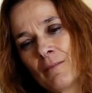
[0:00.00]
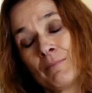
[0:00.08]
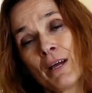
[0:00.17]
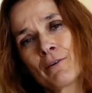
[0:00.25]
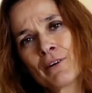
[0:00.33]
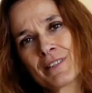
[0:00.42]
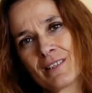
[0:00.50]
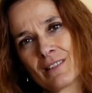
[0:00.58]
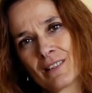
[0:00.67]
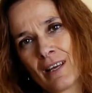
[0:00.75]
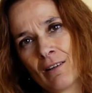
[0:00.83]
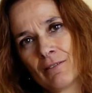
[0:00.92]
mirrors
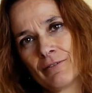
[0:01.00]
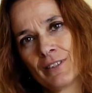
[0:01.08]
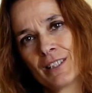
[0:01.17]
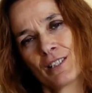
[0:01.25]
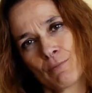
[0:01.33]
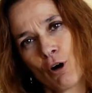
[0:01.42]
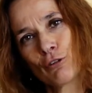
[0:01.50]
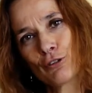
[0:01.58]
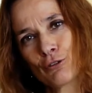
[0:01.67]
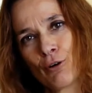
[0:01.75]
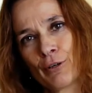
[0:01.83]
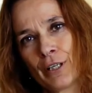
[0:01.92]
itself in the small
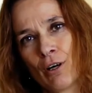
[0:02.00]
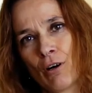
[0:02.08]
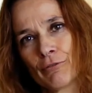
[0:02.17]
story